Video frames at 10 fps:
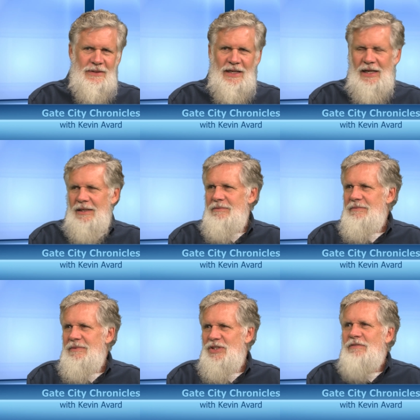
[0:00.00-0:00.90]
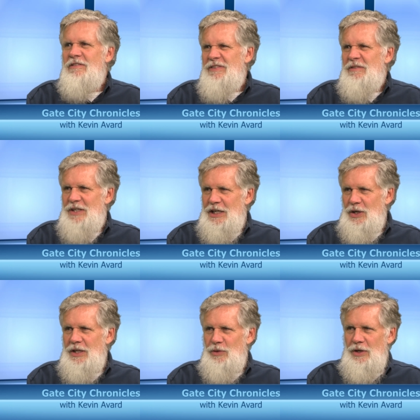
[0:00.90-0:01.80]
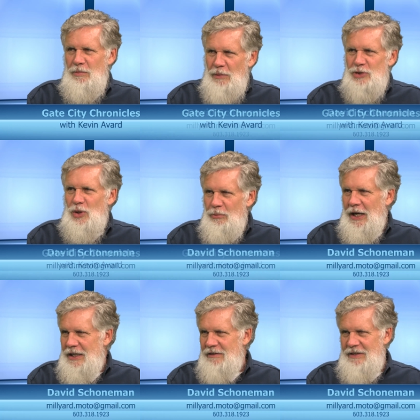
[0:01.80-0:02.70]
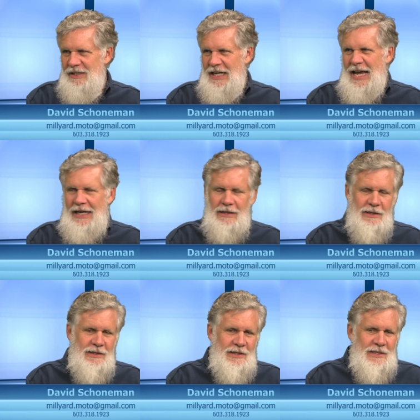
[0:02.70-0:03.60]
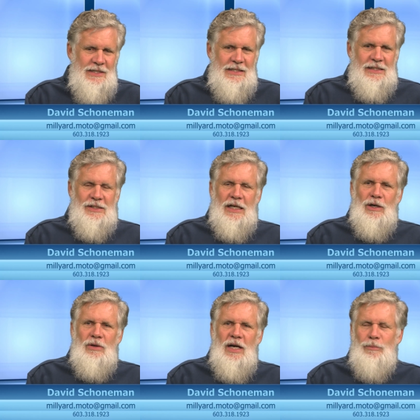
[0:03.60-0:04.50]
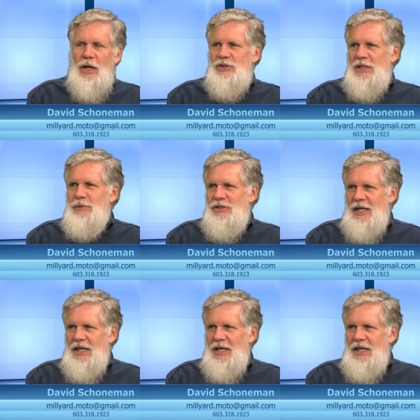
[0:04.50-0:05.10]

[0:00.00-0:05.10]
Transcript: 750. They were the muscle bike of the day. So I bought a CB